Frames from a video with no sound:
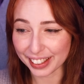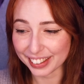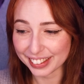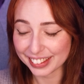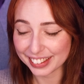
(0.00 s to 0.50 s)
Yay!
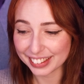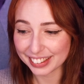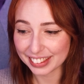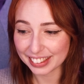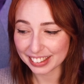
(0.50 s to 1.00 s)

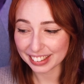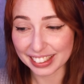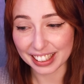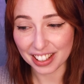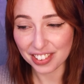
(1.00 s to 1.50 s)

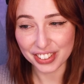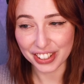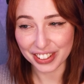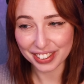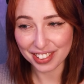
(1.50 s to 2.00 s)
Yeah, it's
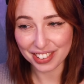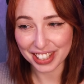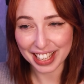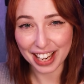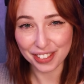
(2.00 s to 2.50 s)
not it's not
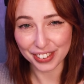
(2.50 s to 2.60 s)
a yay